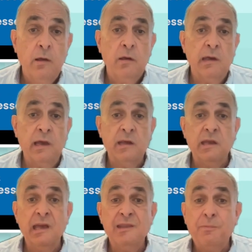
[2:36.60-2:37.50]
can
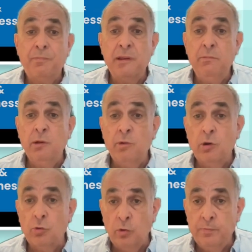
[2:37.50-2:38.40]
create premium
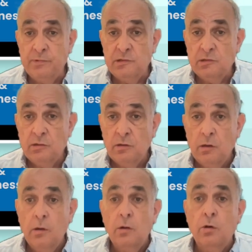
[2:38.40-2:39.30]
groups,
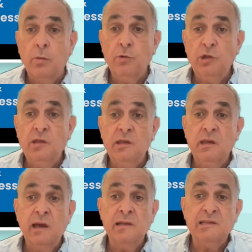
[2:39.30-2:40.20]

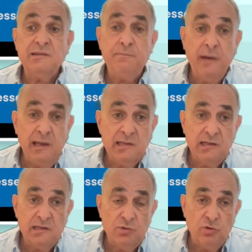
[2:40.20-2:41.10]
community and
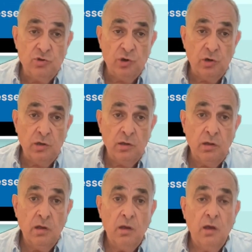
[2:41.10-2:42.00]
spaces to join,
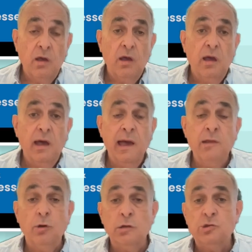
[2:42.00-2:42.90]

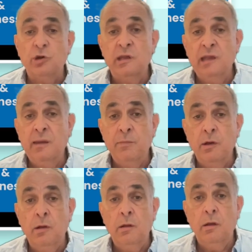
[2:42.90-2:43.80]
and also
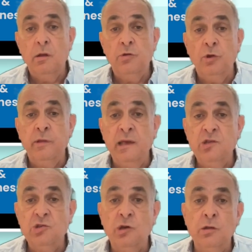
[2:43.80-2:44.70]
enable
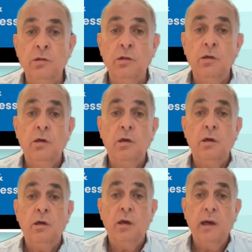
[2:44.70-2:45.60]
donation
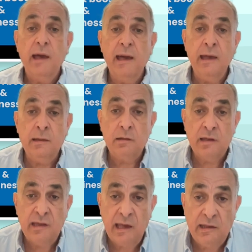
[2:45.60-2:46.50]
and
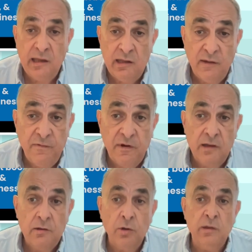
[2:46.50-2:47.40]
creating
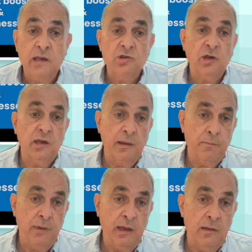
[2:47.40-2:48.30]
different donation
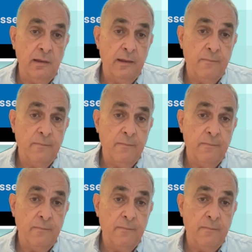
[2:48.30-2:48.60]
campaign.